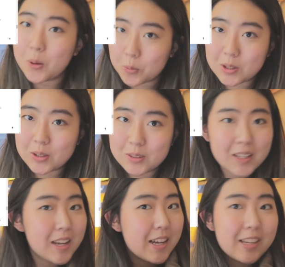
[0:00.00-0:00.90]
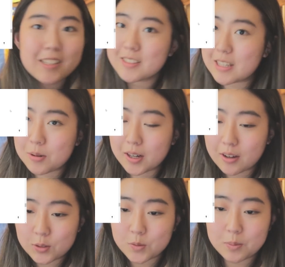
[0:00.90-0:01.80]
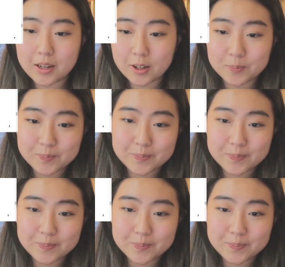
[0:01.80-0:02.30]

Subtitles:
we'll see where it goes from there.